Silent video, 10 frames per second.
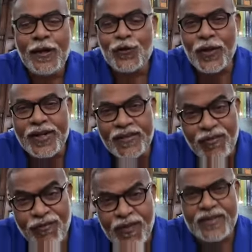So it is the
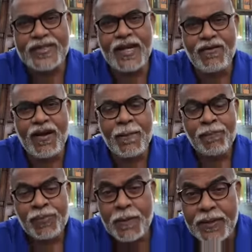first ever
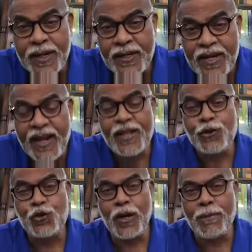
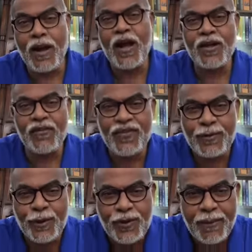intellectual biography of
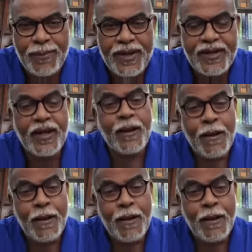Dr. Ambedkar.